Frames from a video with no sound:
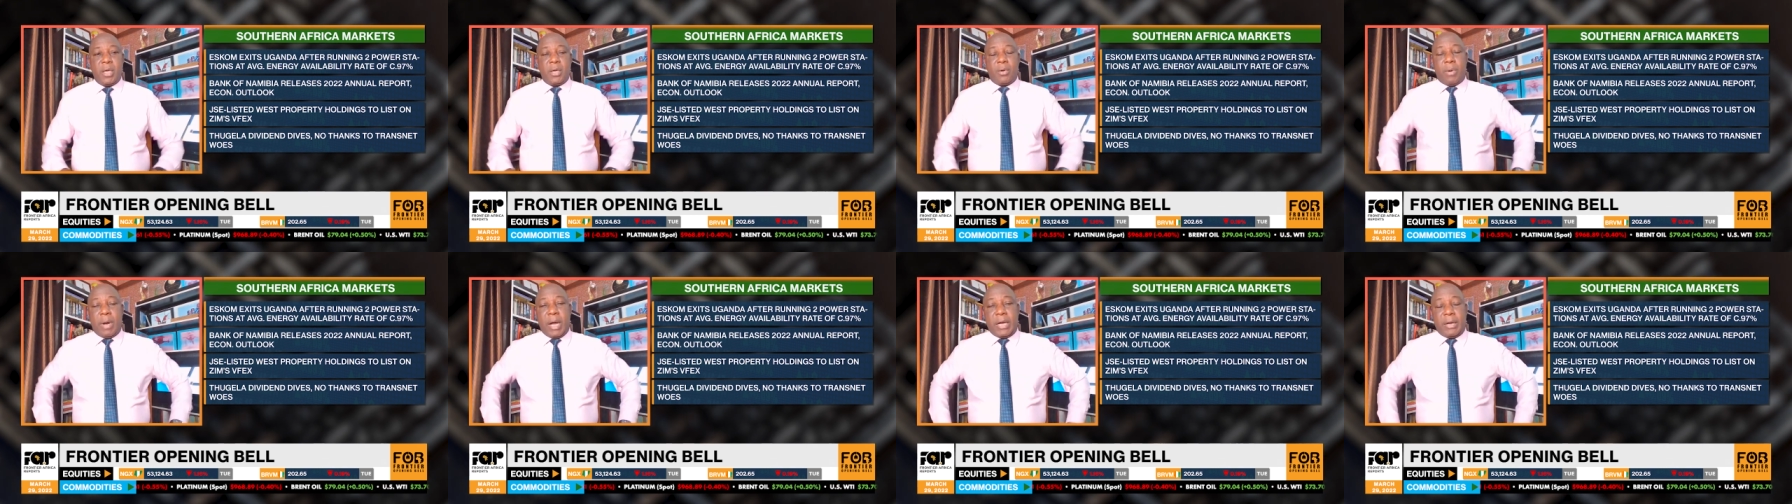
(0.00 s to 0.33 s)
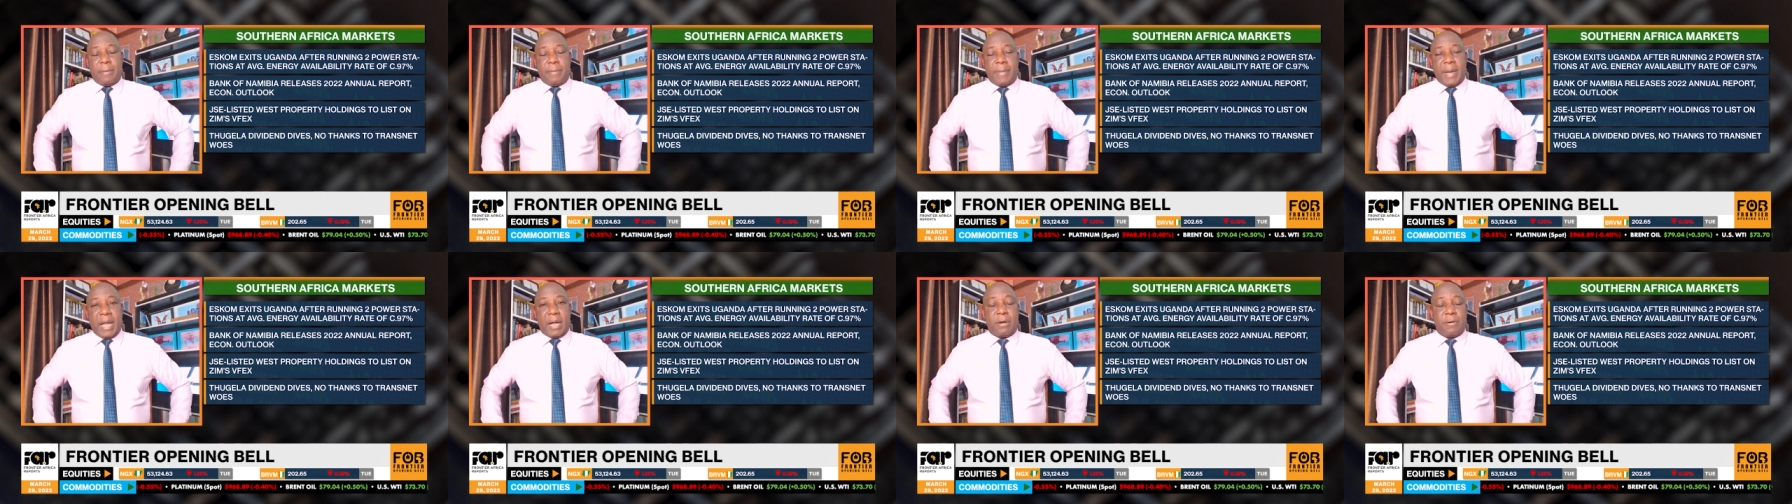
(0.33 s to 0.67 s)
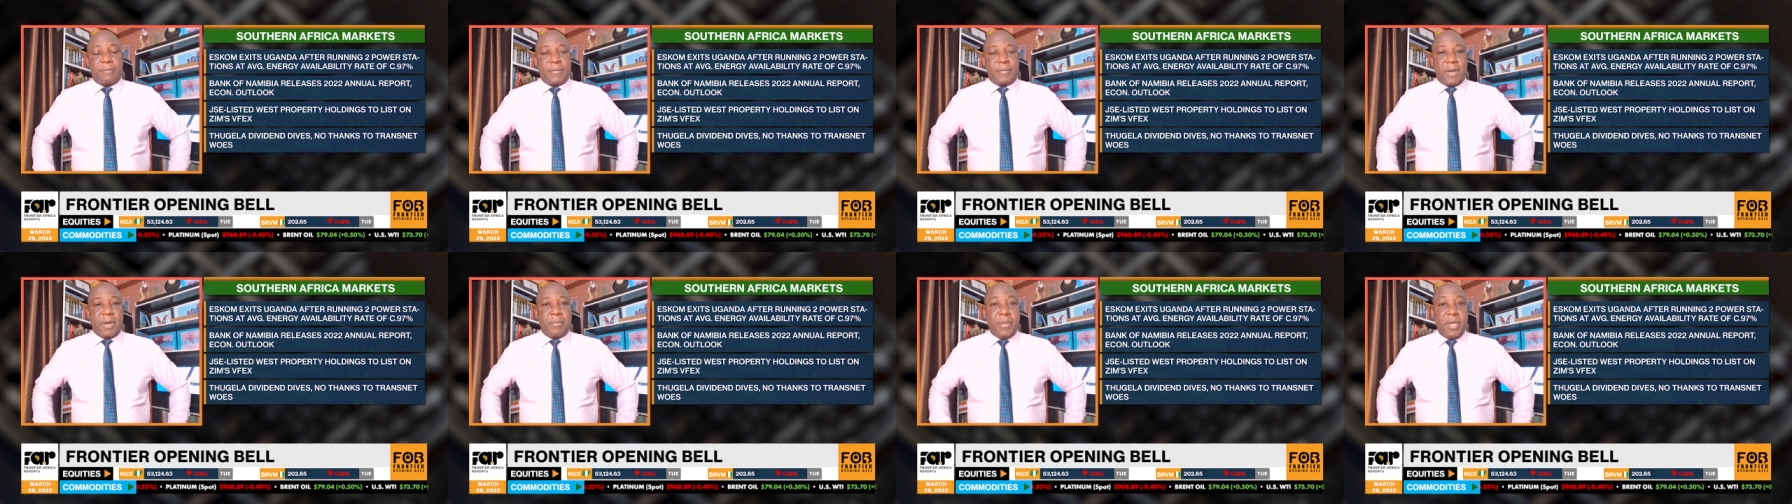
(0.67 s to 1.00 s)
while the Bank
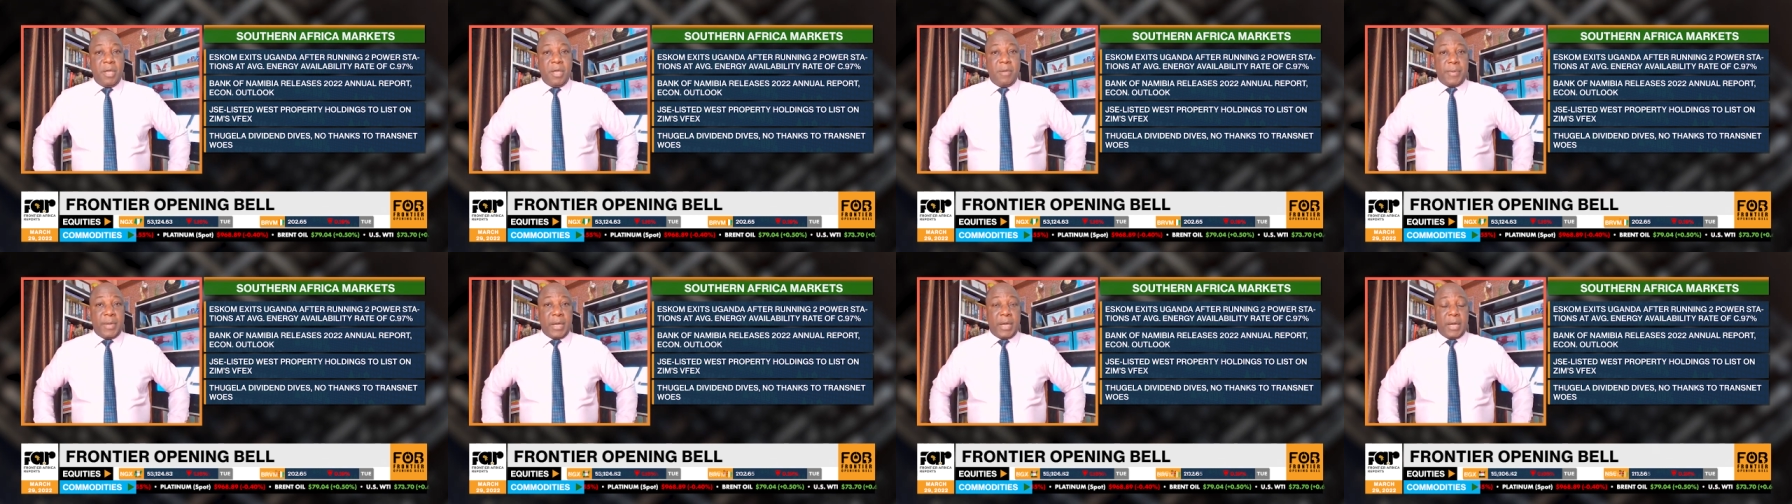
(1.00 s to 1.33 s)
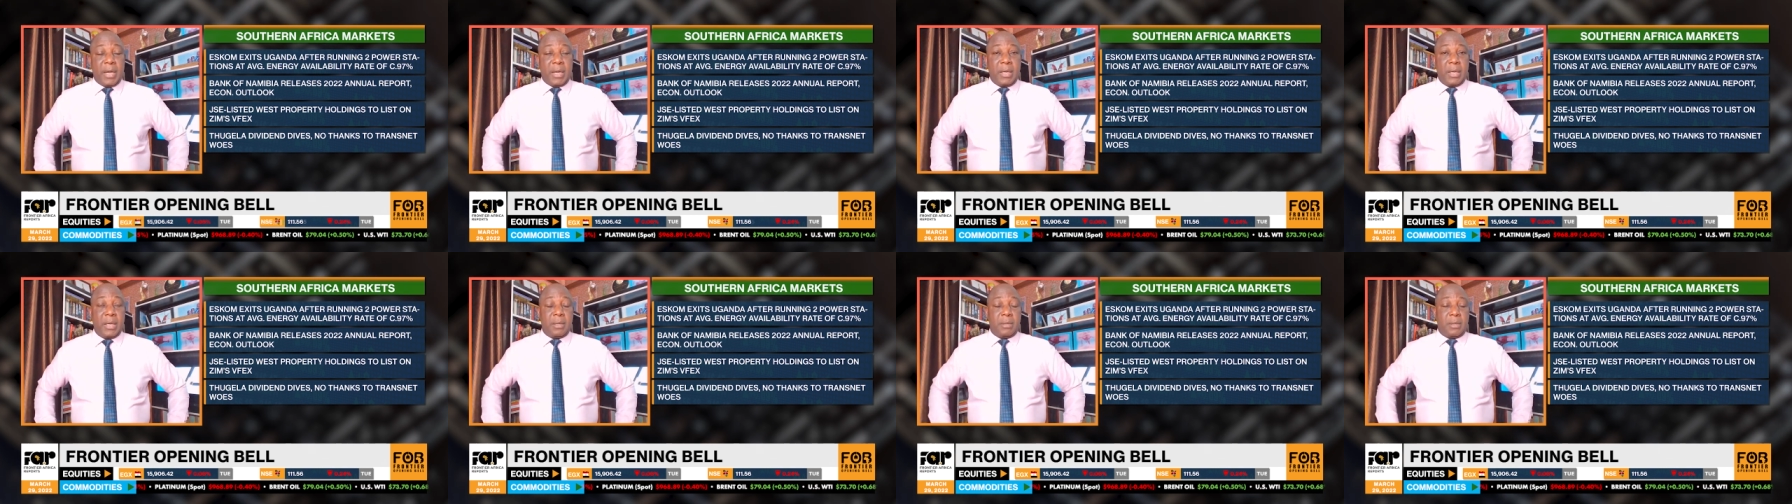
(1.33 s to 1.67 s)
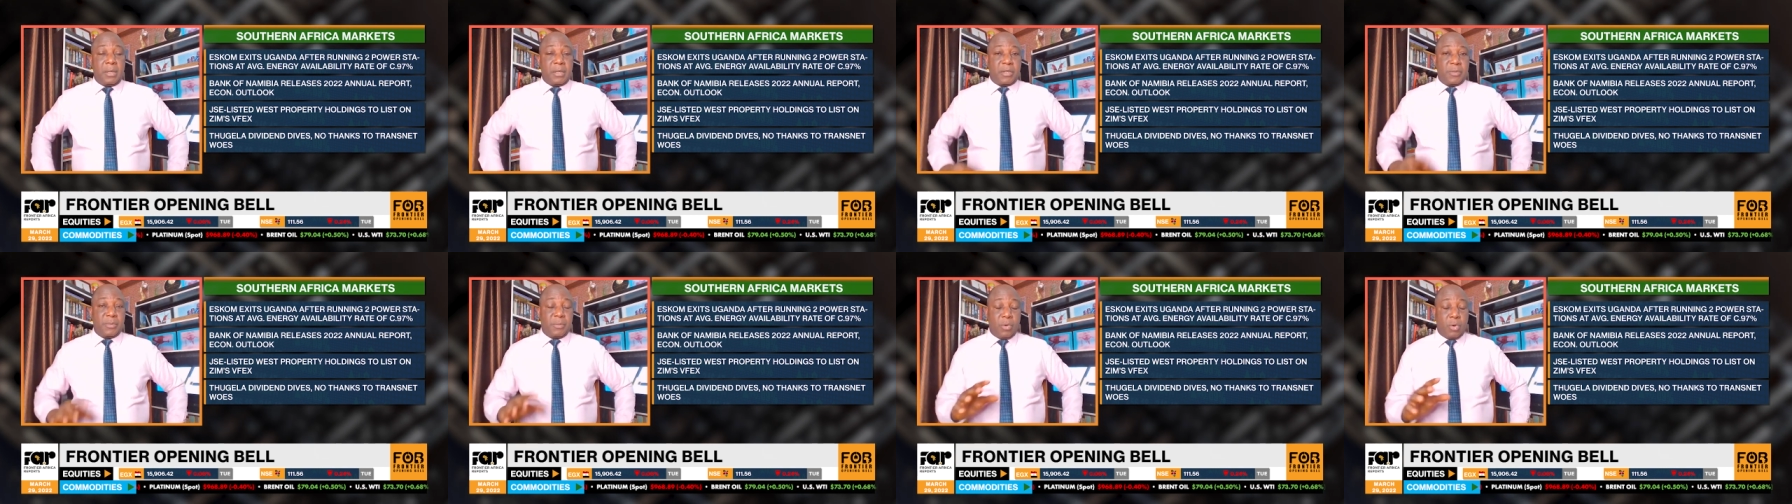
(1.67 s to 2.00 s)
of Namibia
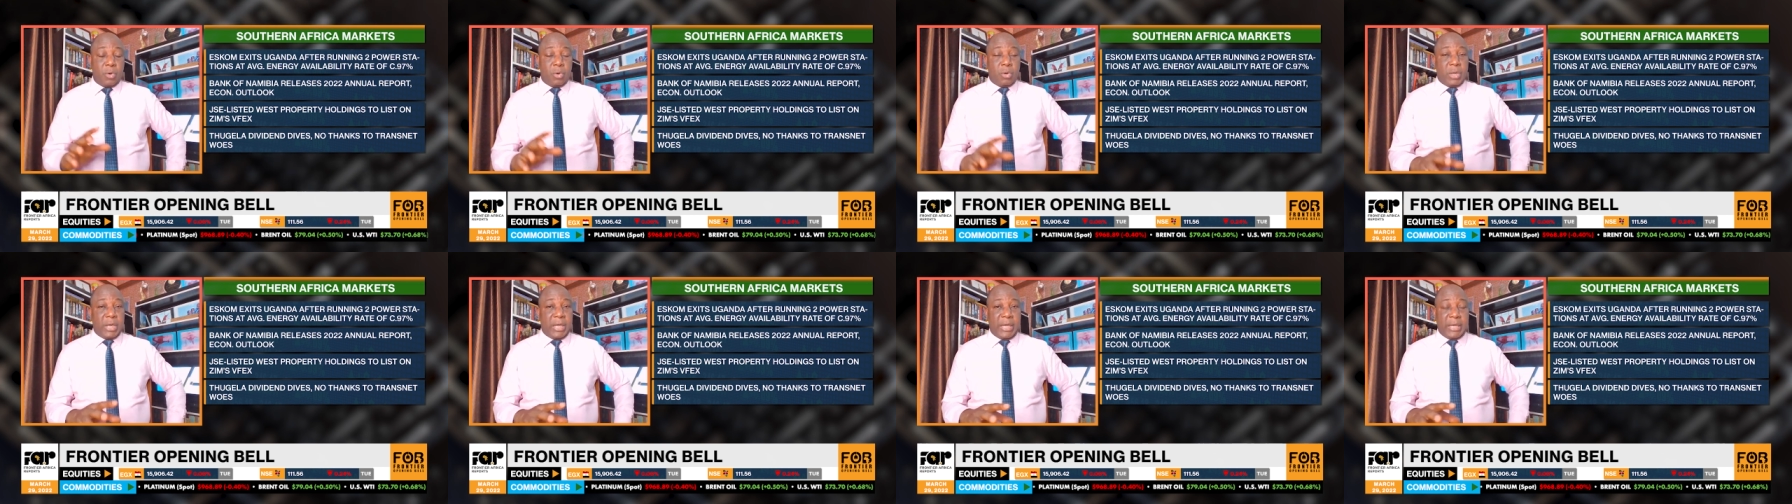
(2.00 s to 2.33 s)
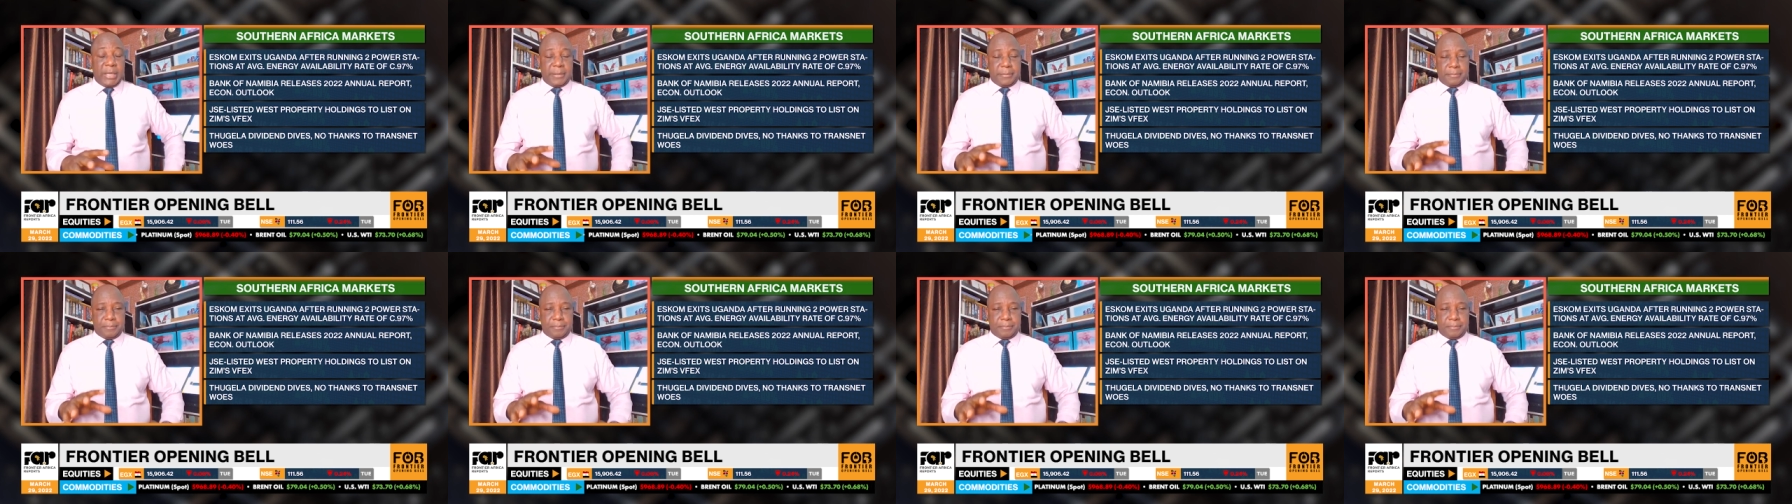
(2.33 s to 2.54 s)
this morning